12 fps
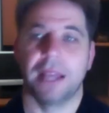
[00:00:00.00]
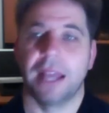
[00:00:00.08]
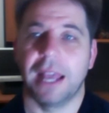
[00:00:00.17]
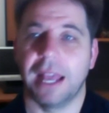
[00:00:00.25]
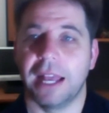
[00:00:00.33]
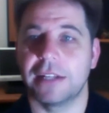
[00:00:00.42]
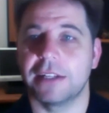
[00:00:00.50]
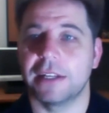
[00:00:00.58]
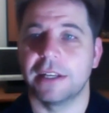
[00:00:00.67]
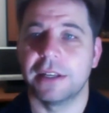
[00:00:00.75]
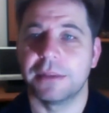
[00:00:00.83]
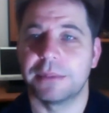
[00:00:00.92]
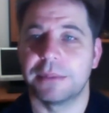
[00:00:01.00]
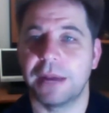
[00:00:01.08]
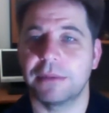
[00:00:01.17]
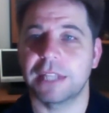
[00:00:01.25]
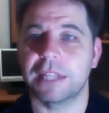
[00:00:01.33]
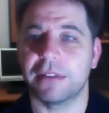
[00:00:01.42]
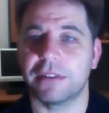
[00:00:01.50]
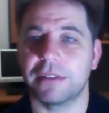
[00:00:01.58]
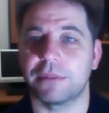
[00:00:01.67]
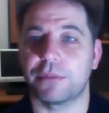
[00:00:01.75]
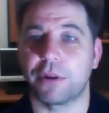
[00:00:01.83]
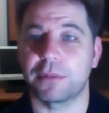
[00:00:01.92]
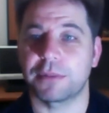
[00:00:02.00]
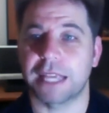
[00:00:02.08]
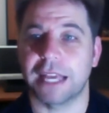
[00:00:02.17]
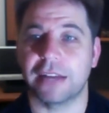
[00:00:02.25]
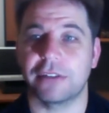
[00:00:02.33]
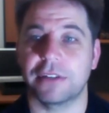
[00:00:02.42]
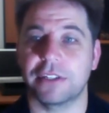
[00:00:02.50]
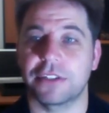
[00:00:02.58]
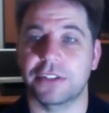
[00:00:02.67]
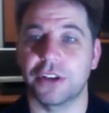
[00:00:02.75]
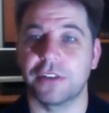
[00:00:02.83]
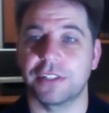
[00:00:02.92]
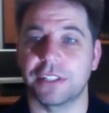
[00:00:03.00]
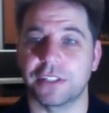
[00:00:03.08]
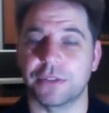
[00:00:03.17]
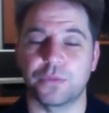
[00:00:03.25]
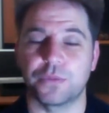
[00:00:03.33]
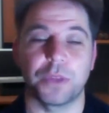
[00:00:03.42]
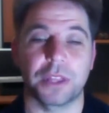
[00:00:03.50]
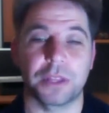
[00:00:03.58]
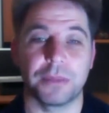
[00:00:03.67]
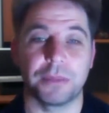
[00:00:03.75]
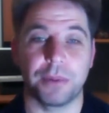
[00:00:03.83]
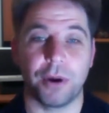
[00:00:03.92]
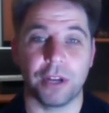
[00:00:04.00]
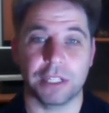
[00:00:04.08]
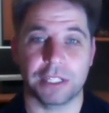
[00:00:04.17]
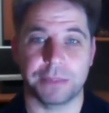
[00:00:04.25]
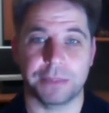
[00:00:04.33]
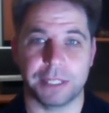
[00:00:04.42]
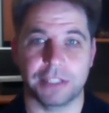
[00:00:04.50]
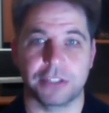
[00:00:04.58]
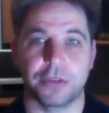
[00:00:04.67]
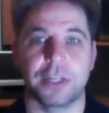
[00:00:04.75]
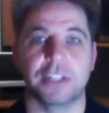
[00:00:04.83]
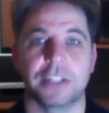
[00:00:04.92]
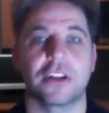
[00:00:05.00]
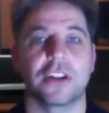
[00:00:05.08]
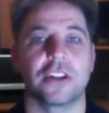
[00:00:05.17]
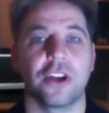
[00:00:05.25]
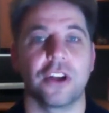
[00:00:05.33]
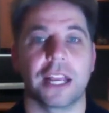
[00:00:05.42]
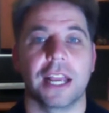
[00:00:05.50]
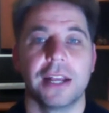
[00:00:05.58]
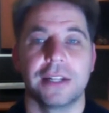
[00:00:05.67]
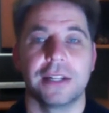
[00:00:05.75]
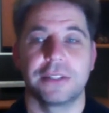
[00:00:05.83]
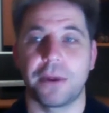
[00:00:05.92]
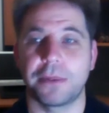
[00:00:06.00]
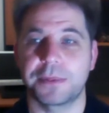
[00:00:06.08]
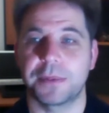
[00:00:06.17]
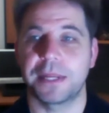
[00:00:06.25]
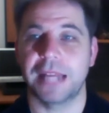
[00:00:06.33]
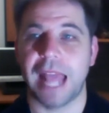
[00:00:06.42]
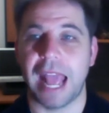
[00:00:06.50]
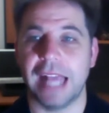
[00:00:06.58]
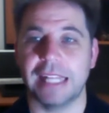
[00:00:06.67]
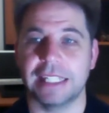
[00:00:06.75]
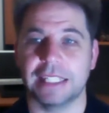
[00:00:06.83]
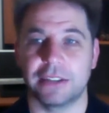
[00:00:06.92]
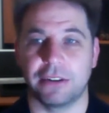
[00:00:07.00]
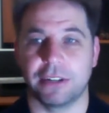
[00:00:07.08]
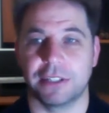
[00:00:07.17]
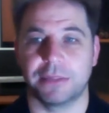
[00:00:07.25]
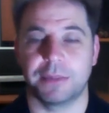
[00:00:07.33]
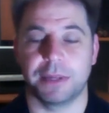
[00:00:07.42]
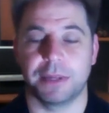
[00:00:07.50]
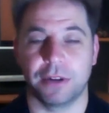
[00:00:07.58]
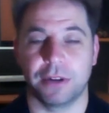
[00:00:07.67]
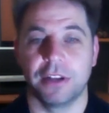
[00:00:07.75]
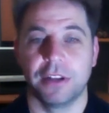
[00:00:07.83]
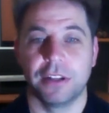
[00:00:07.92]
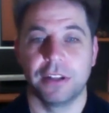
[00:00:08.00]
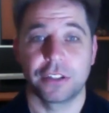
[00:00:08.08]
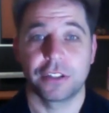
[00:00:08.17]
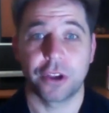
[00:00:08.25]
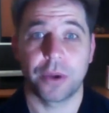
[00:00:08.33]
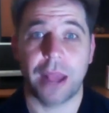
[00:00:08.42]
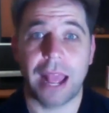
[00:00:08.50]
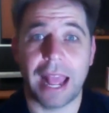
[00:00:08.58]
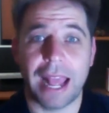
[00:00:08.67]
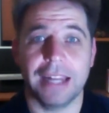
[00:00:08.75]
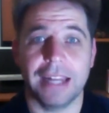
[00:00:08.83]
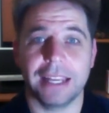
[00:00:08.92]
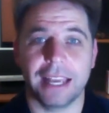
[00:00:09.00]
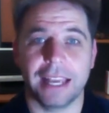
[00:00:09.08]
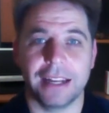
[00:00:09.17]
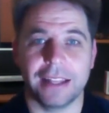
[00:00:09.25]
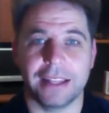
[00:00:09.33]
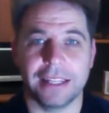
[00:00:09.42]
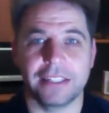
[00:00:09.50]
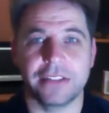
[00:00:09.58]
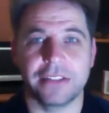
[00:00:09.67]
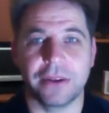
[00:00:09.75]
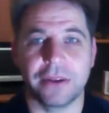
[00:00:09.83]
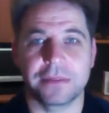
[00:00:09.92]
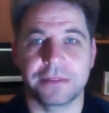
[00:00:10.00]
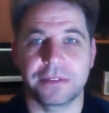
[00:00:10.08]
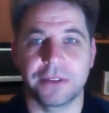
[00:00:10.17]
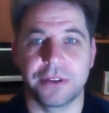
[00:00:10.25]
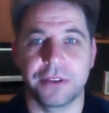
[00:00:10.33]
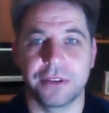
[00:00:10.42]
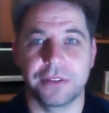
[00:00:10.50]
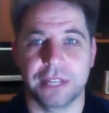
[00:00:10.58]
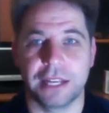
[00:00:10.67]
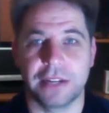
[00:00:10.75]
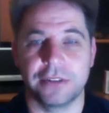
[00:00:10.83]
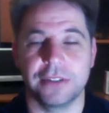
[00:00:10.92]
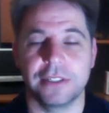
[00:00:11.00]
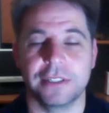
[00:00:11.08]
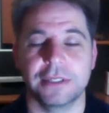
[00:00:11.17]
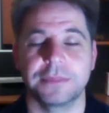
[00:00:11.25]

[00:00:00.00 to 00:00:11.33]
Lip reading: And Pat was having problems countering services with combined spin, so when it's got like top spin and side spin on it. So how do you counter these types of serves, Alois?